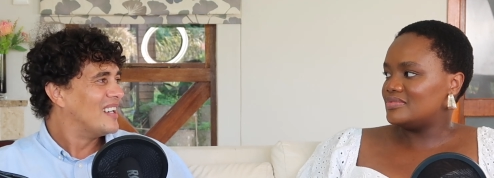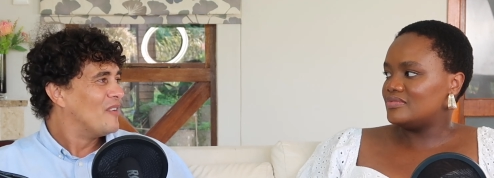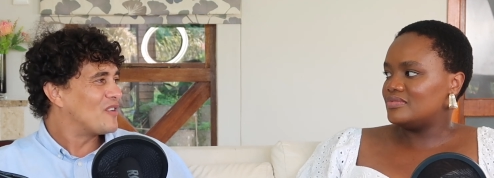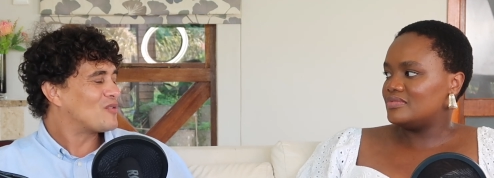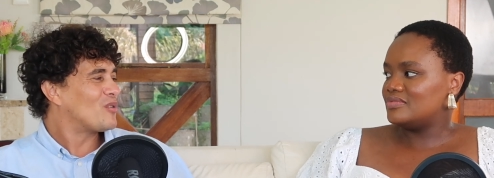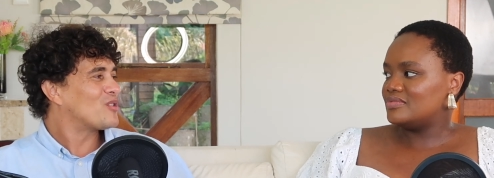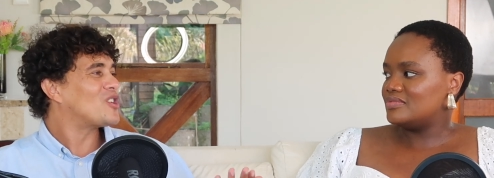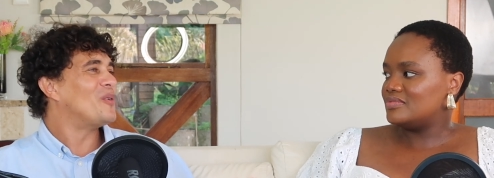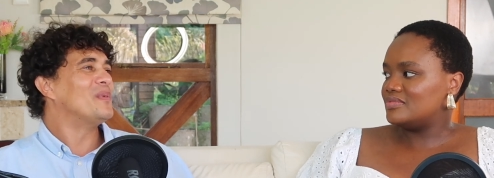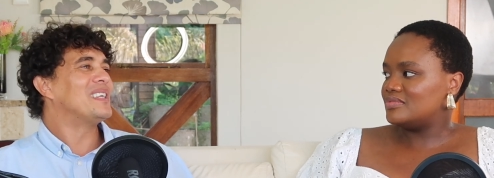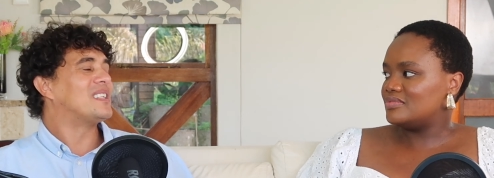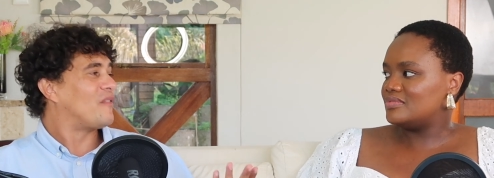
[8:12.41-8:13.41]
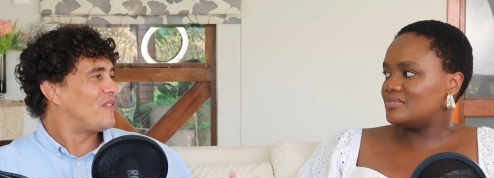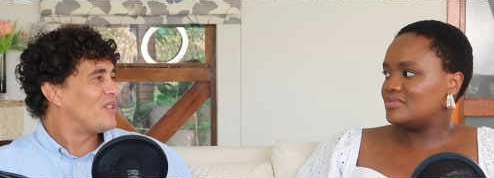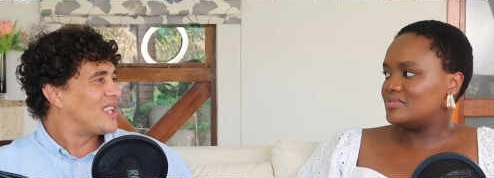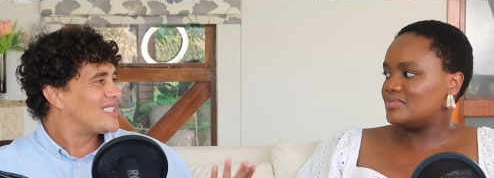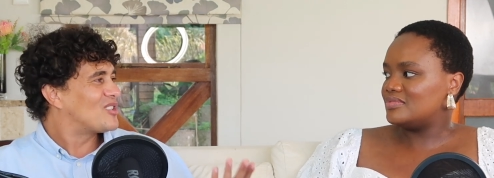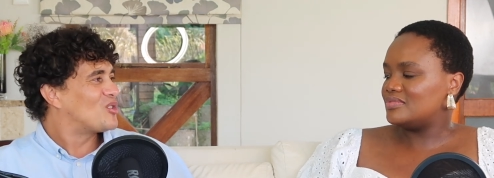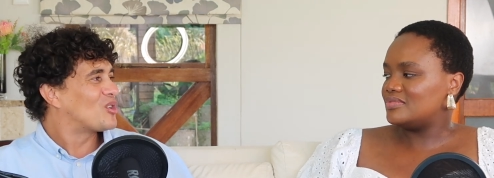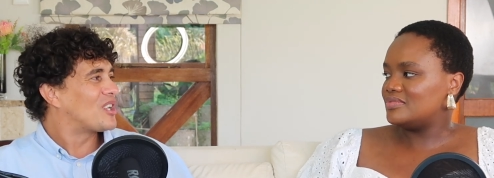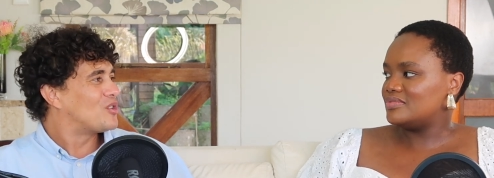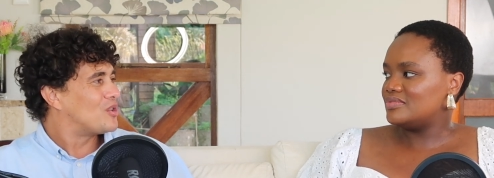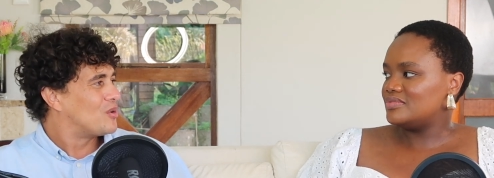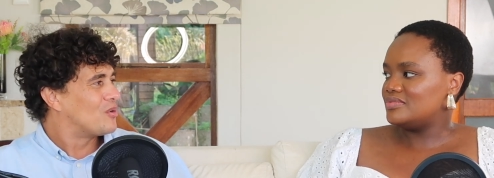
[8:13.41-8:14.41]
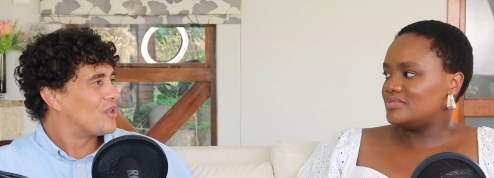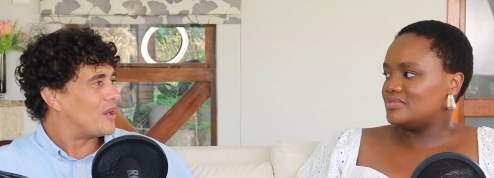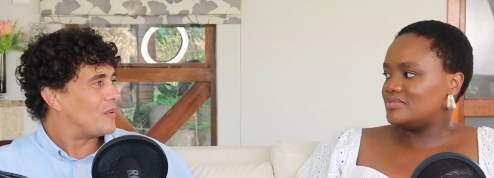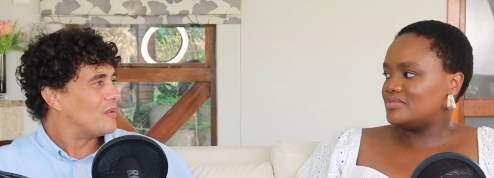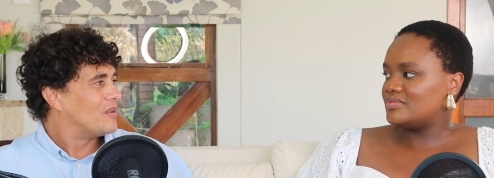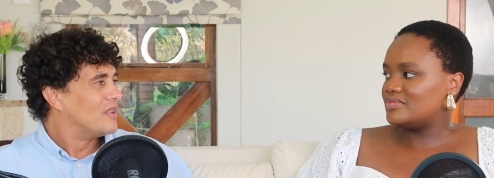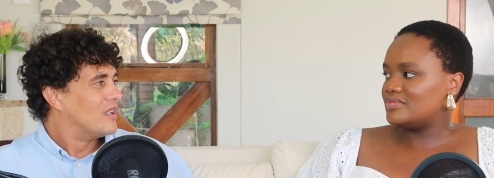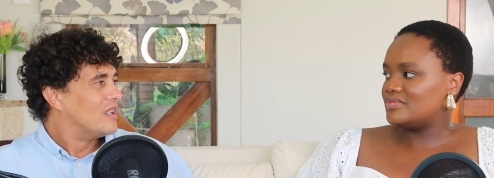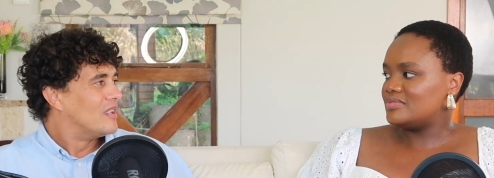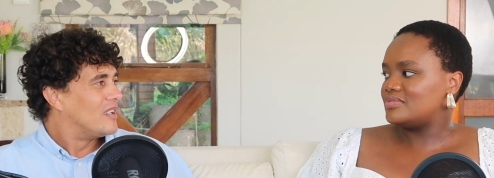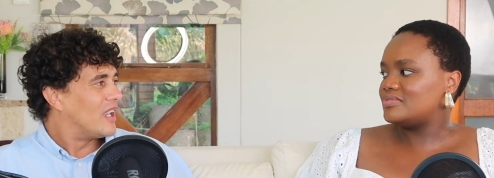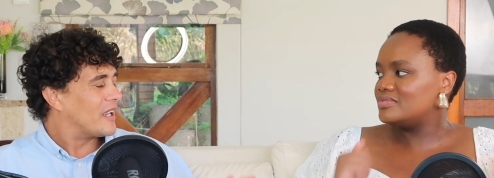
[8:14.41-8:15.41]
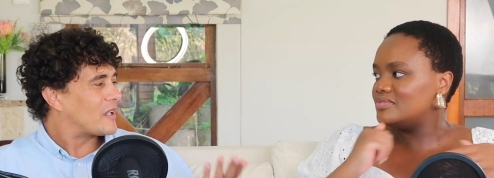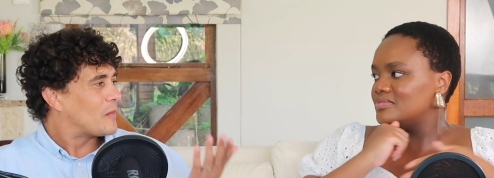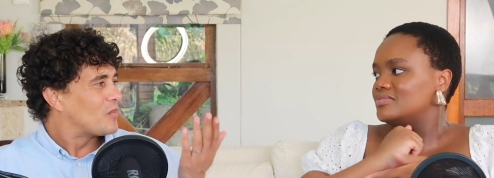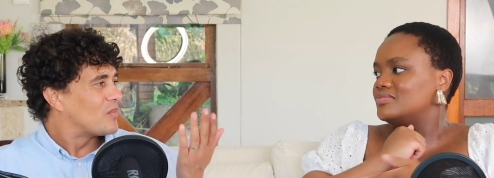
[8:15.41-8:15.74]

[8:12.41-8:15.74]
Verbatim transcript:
Speaker 1: First of all, so many different things that you can do though. Like